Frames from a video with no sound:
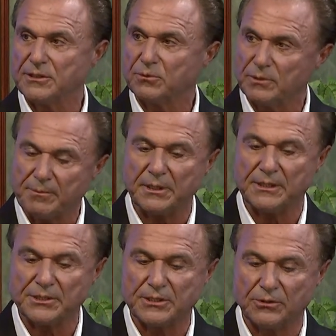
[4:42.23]
you know,
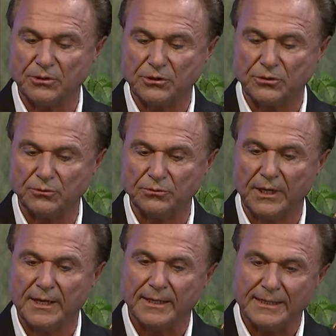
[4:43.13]
remedies to, to
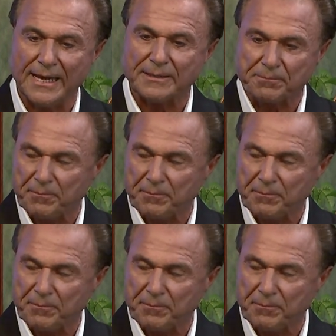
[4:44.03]
not